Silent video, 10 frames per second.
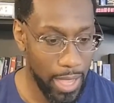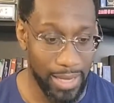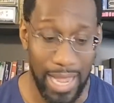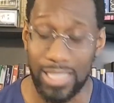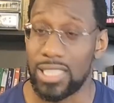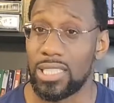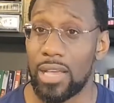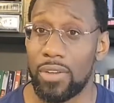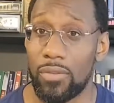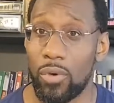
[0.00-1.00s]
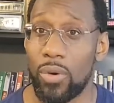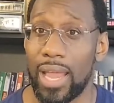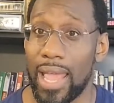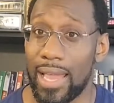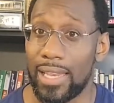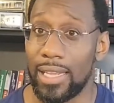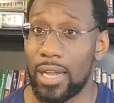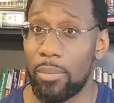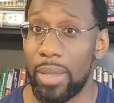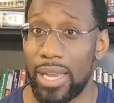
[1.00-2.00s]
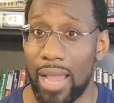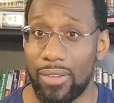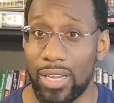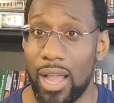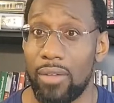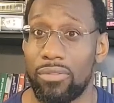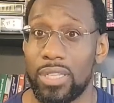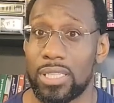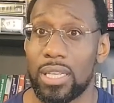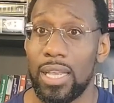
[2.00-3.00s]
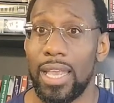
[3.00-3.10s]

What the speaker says: In 1974, they had the Pan-African Conference